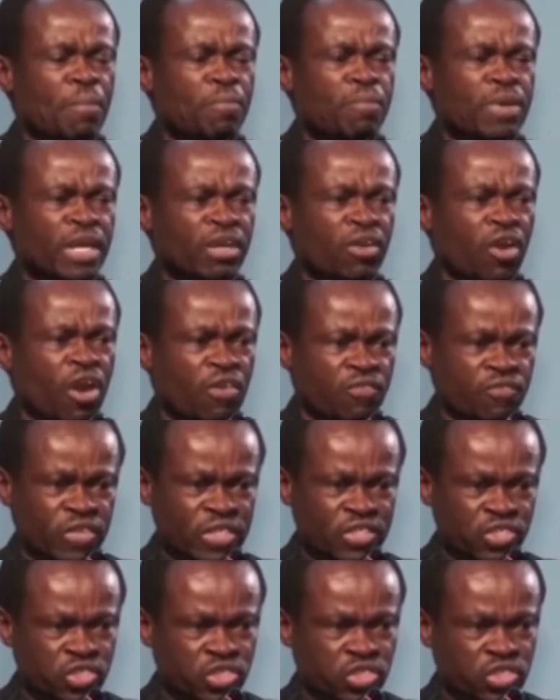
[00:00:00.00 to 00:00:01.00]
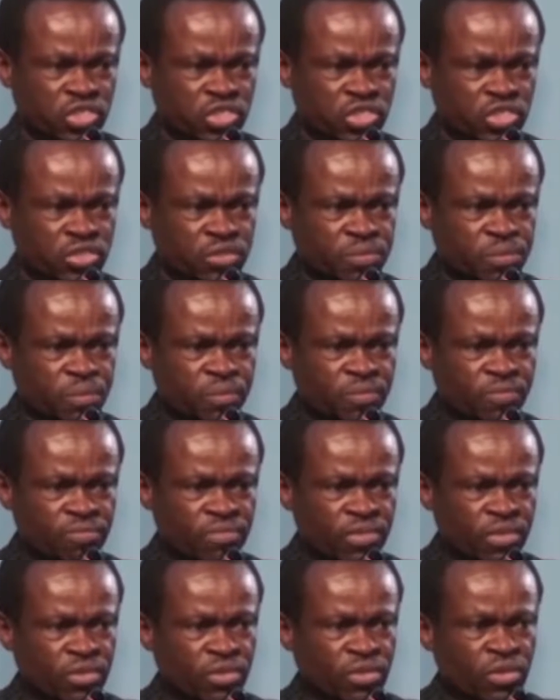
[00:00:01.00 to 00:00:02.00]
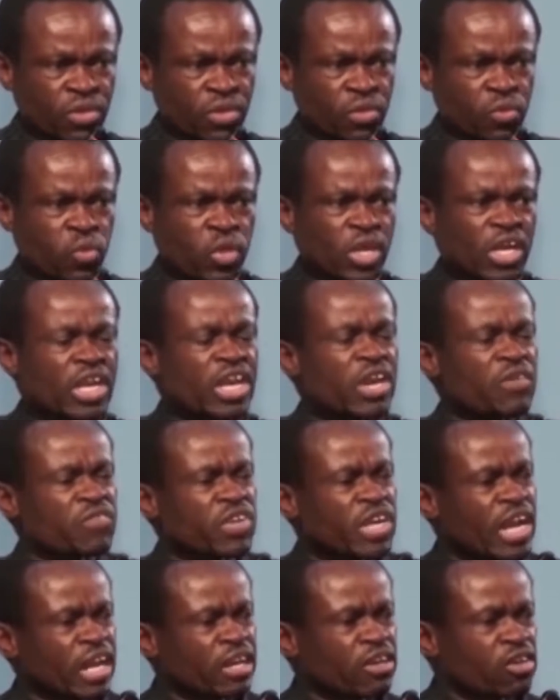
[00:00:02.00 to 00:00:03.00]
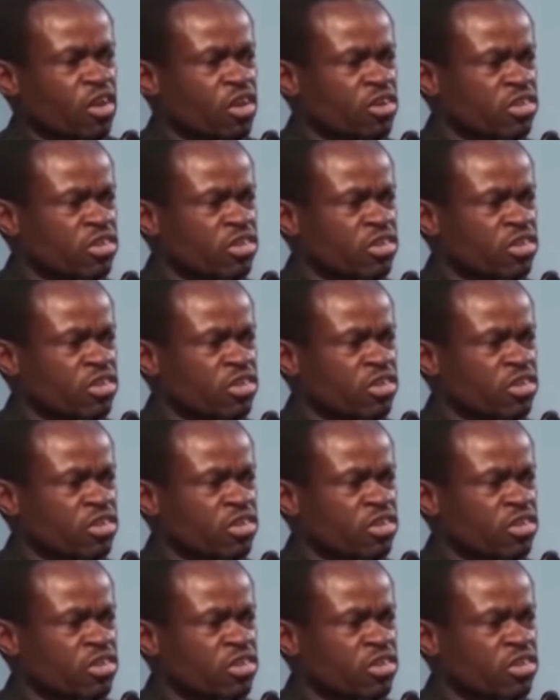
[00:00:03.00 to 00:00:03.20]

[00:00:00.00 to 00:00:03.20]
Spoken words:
public office. We live in a